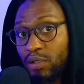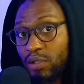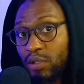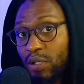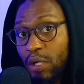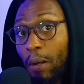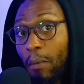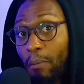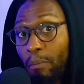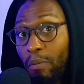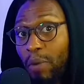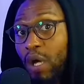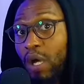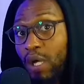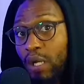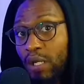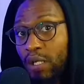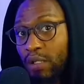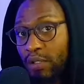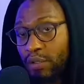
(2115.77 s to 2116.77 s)
But
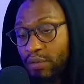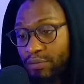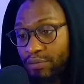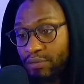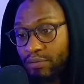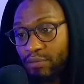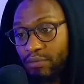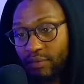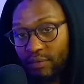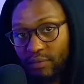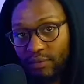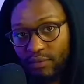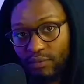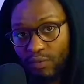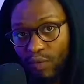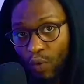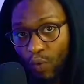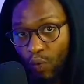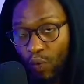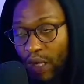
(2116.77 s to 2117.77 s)

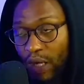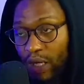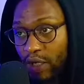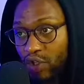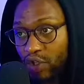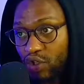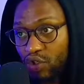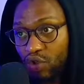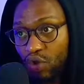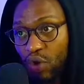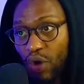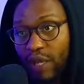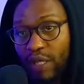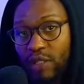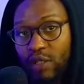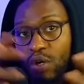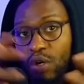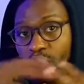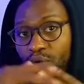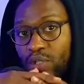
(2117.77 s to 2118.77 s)
when he
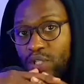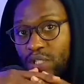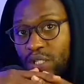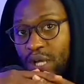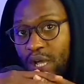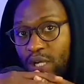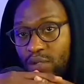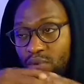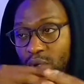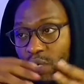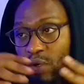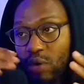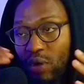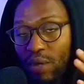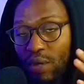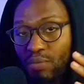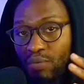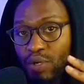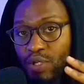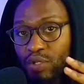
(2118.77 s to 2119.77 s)
joins all these guys, when he
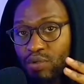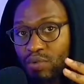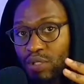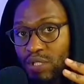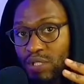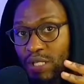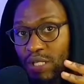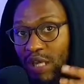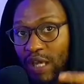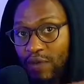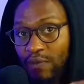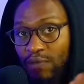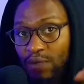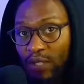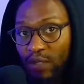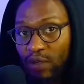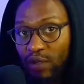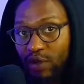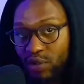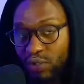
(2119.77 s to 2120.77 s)
collaborates with these heavy
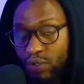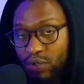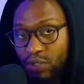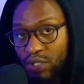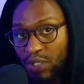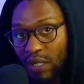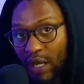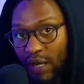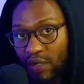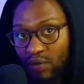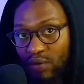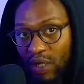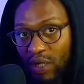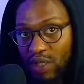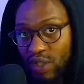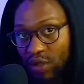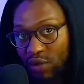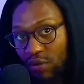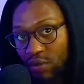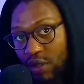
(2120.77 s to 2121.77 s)
hitters, all these guys who can
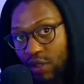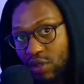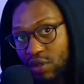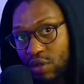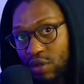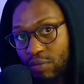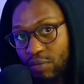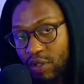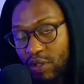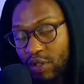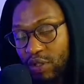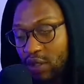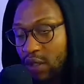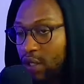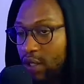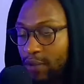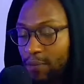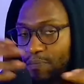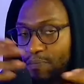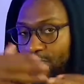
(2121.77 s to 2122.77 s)
generate these numbers,
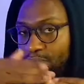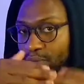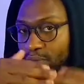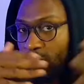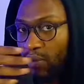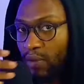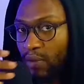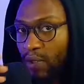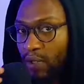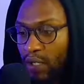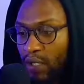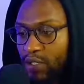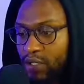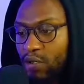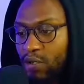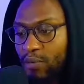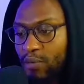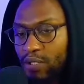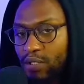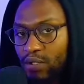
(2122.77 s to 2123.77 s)
his
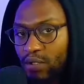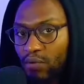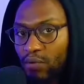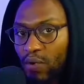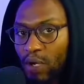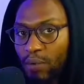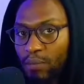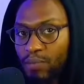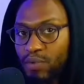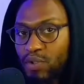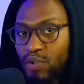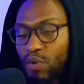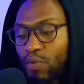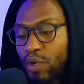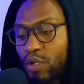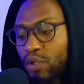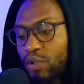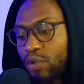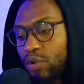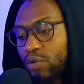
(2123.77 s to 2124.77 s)
numbers go up. So when
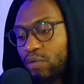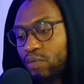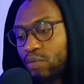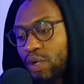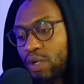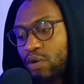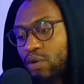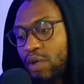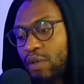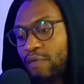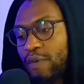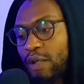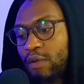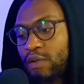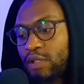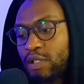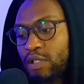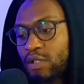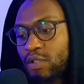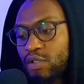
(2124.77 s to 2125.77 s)
you're
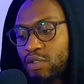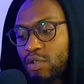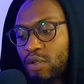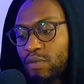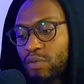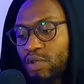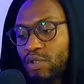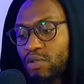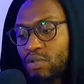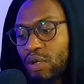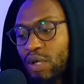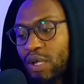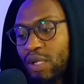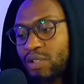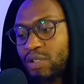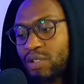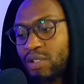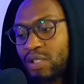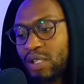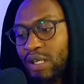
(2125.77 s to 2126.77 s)
evaluating those numbers, you can't
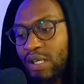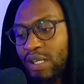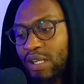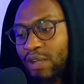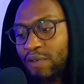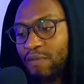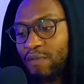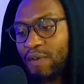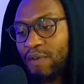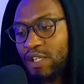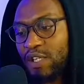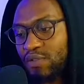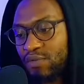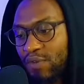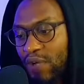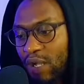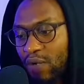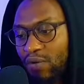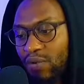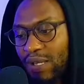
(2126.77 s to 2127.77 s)
just take it at face
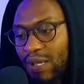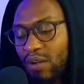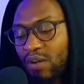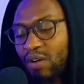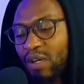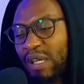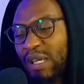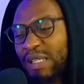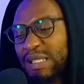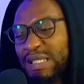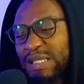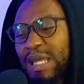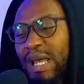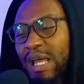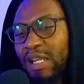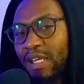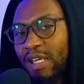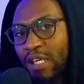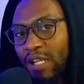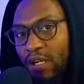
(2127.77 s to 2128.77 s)
value that, okay,
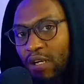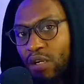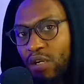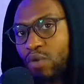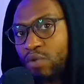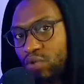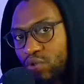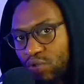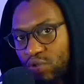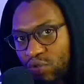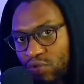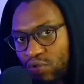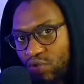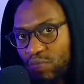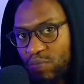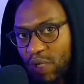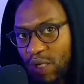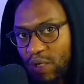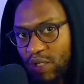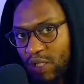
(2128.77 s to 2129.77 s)
Stanley alone's YouTube
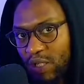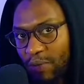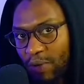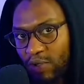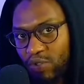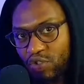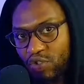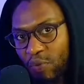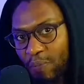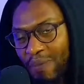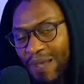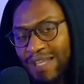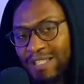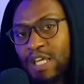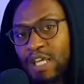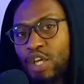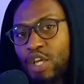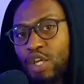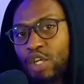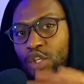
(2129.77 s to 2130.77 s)
channel is about to surpass
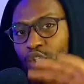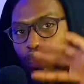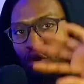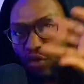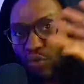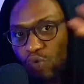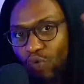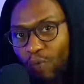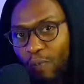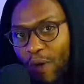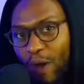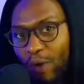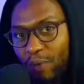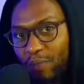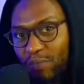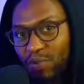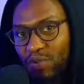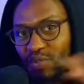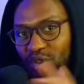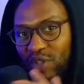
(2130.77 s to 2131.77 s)
Nobel
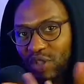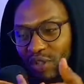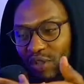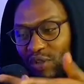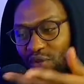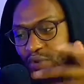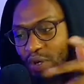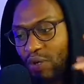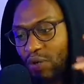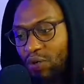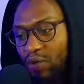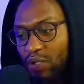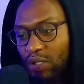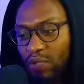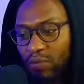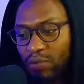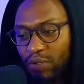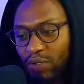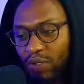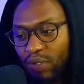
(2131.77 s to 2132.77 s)
Music, the record
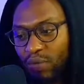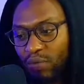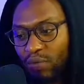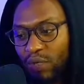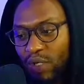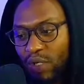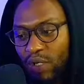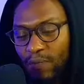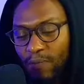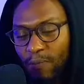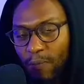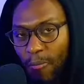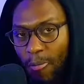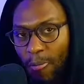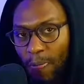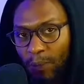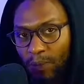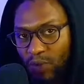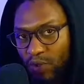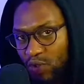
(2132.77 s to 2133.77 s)
label. No.
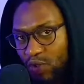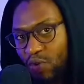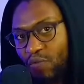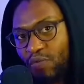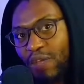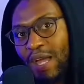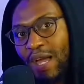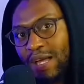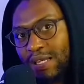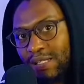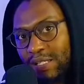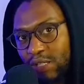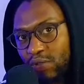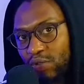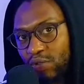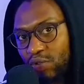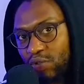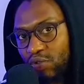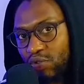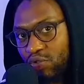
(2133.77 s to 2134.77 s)
Jovi has his
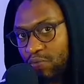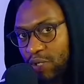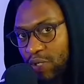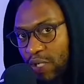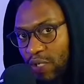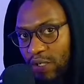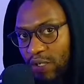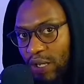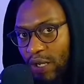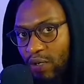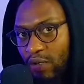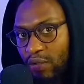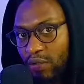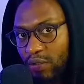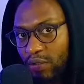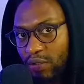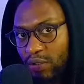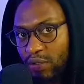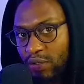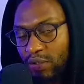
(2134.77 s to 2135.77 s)
own YouTube channel now.
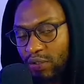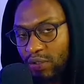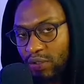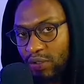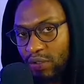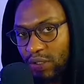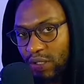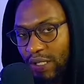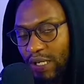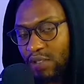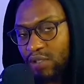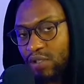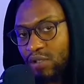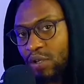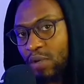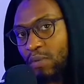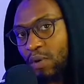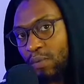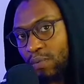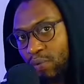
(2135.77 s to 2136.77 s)
He has
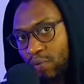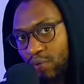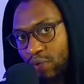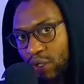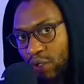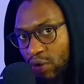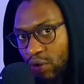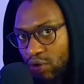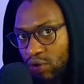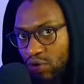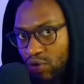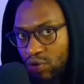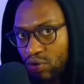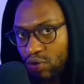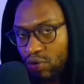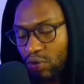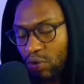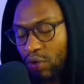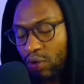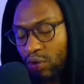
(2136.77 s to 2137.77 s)
stopped uploading on
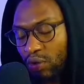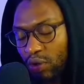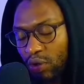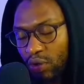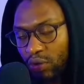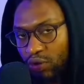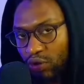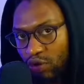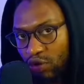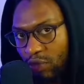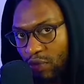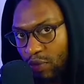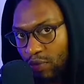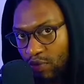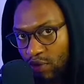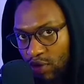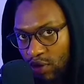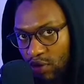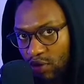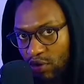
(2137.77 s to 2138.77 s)
YouTube, on Nobel
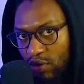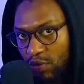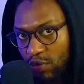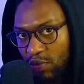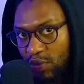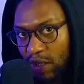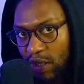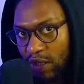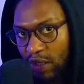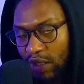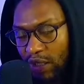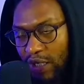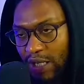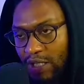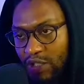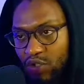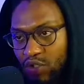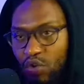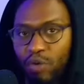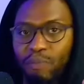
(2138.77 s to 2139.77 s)
Music YouTube channel. He
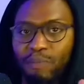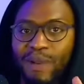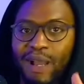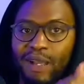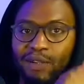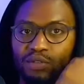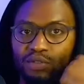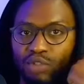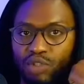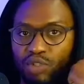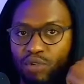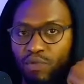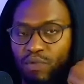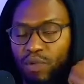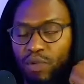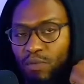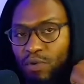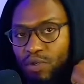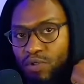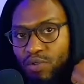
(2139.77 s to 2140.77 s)
has gone back to a Jovi
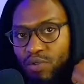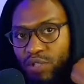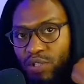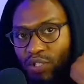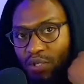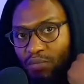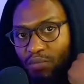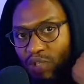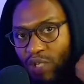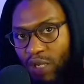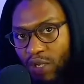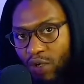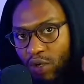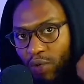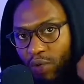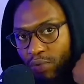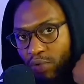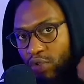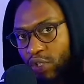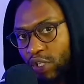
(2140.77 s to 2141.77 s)
One Show, the same channel
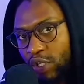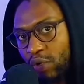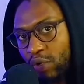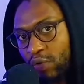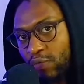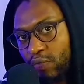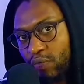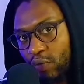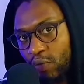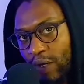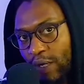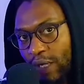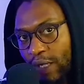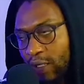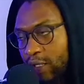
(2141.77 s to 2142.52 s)
uploaded on for quite that.